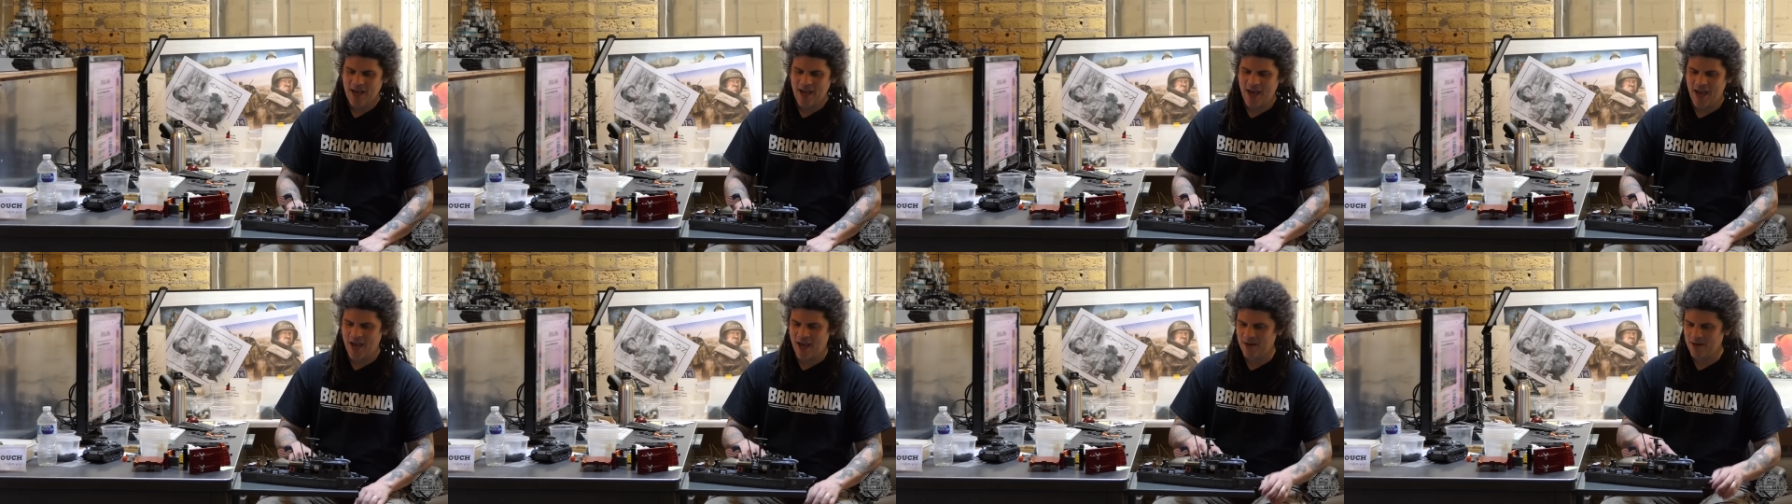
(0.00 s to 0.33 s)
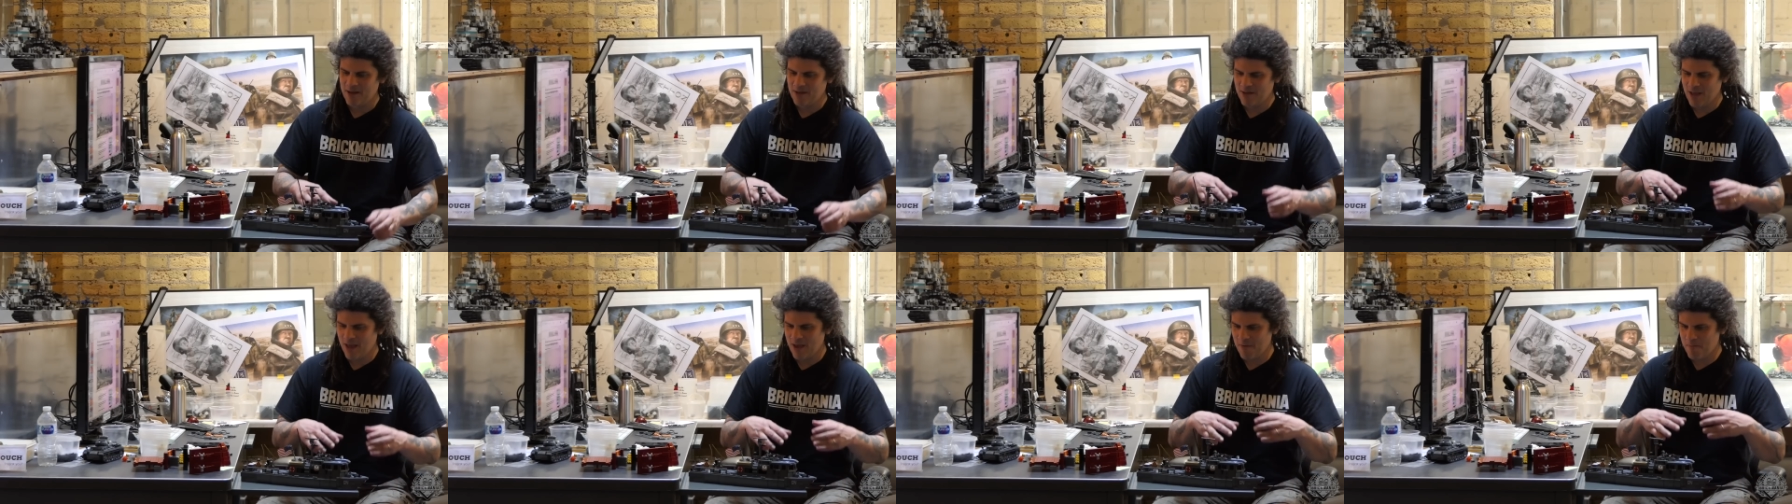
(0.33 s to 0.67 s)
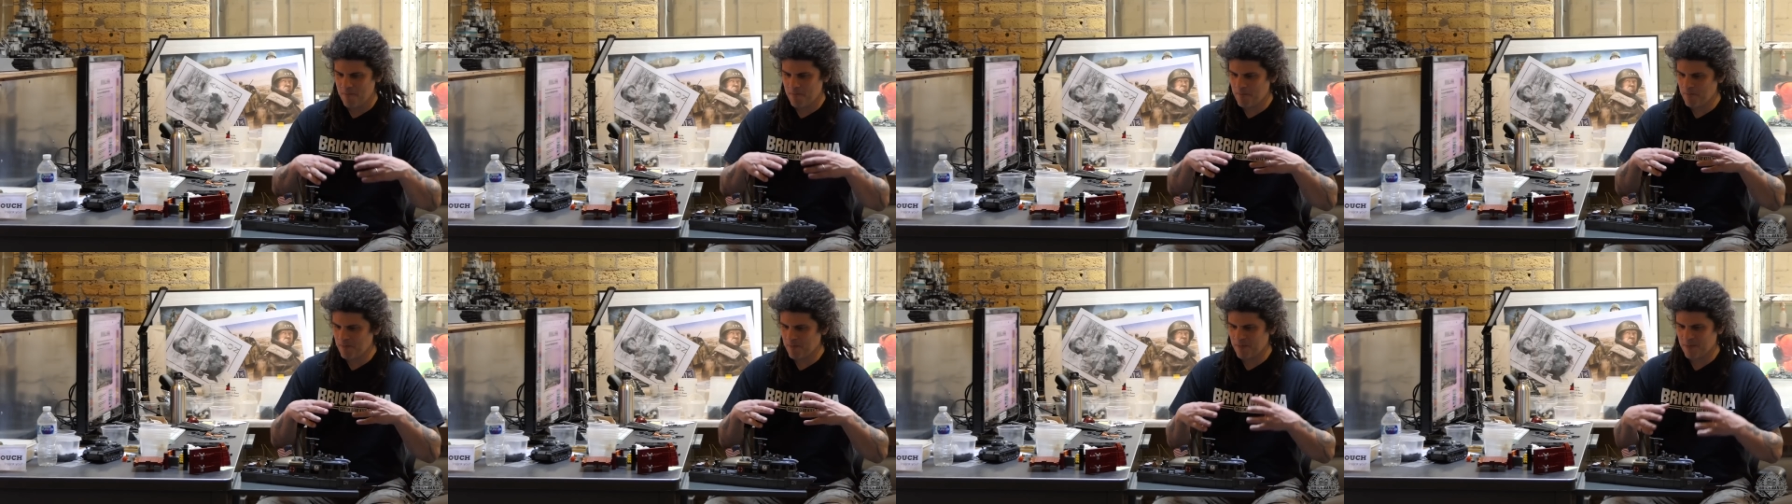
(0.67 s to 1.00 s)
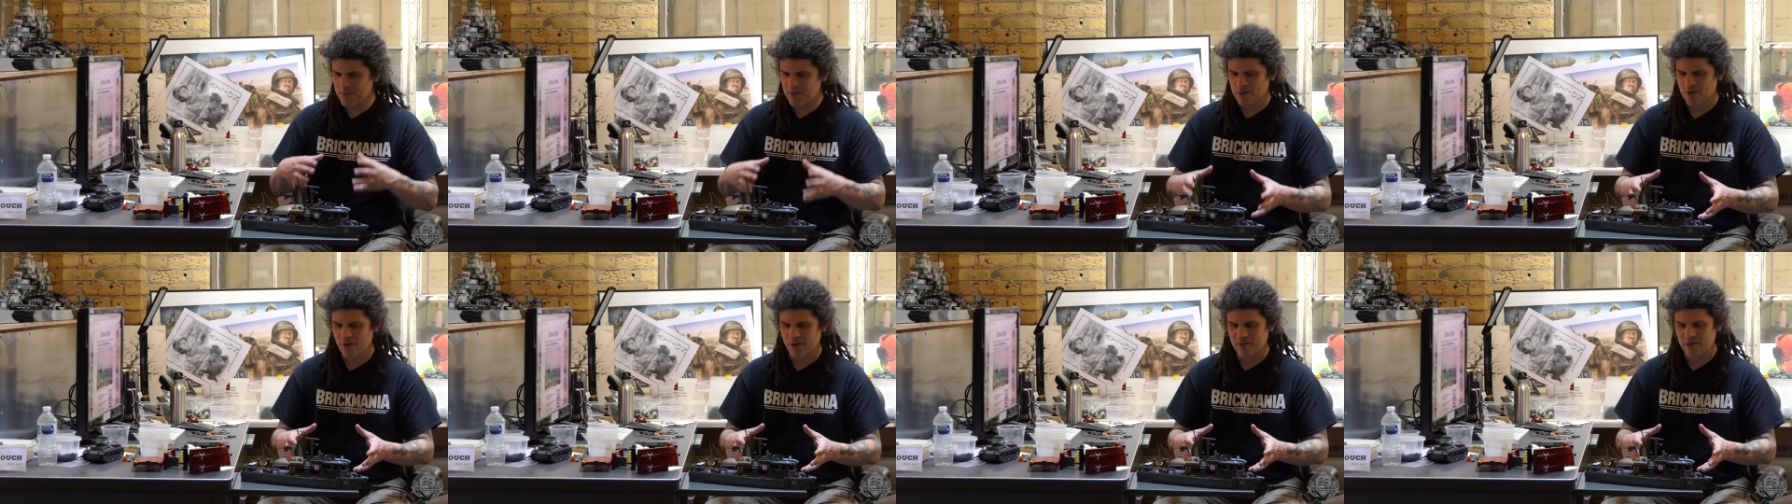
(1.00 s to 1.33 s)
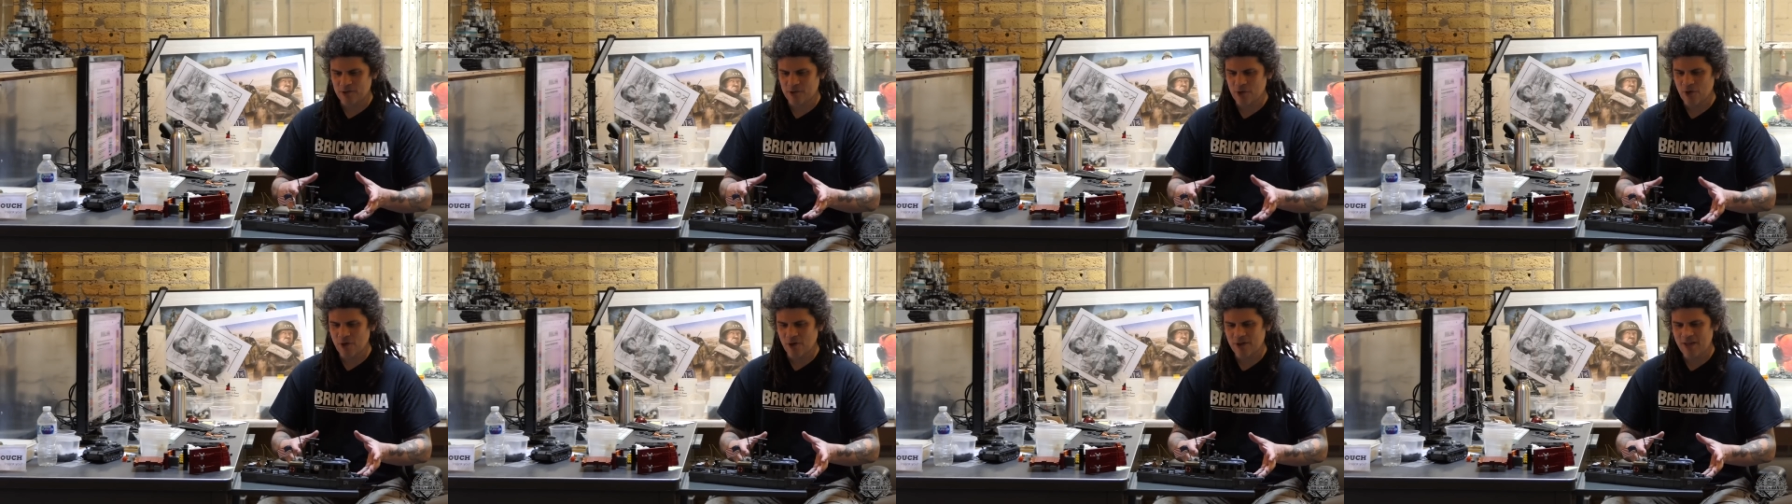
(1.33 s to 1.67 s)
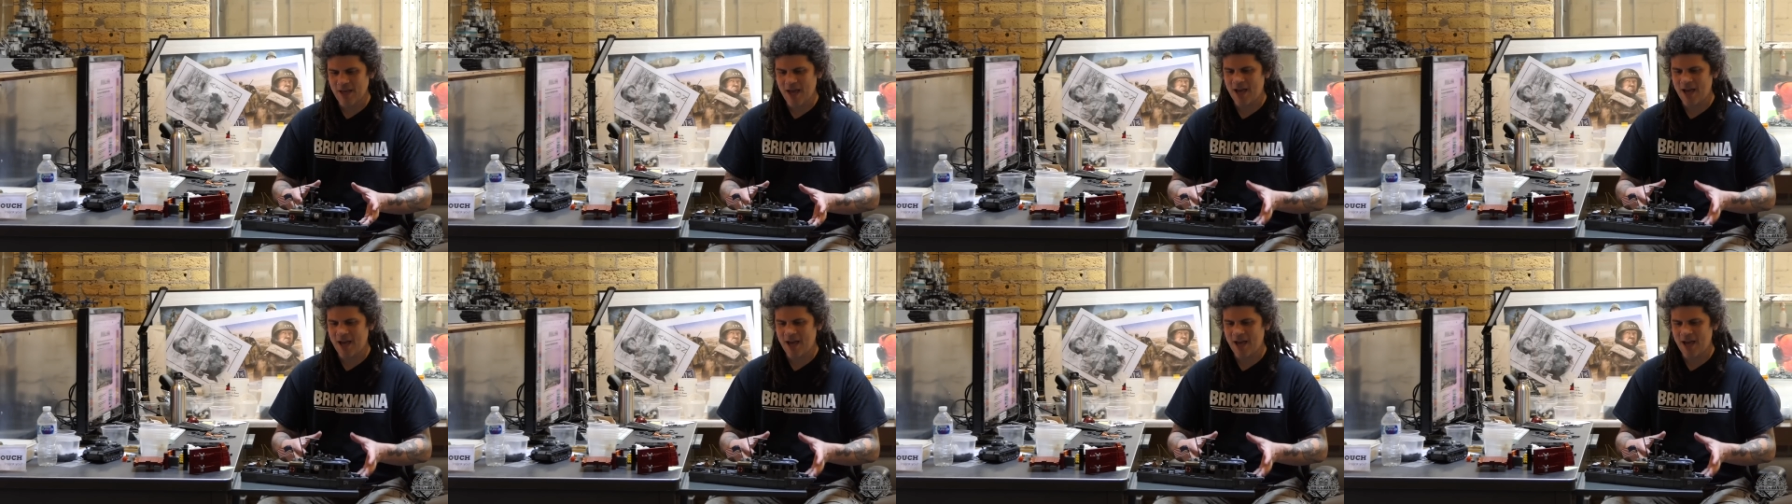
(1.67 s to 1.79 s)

And they took took